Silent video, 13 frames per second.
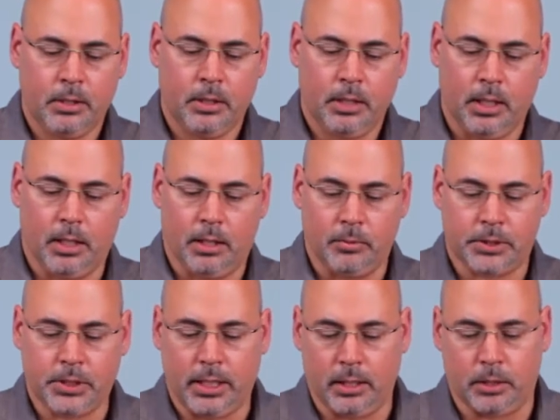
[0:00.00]
What's
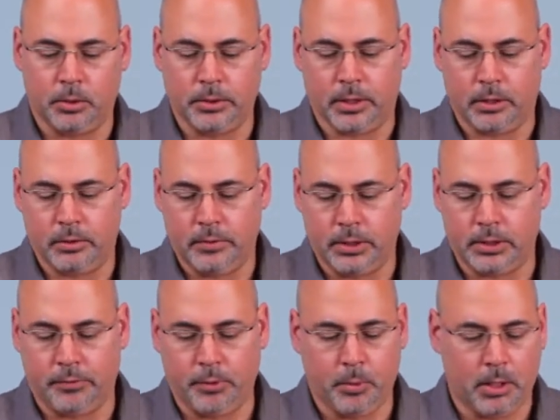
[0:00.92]
kind of cool though is
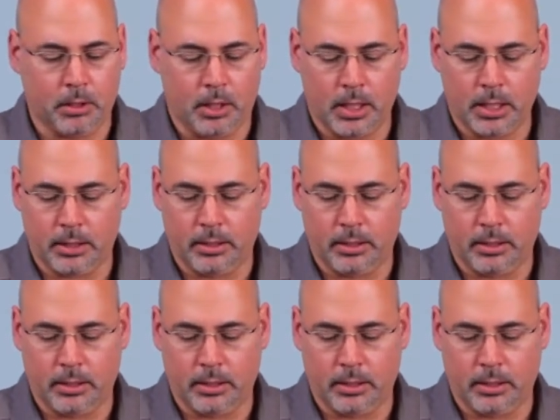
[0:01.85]
if you want to lock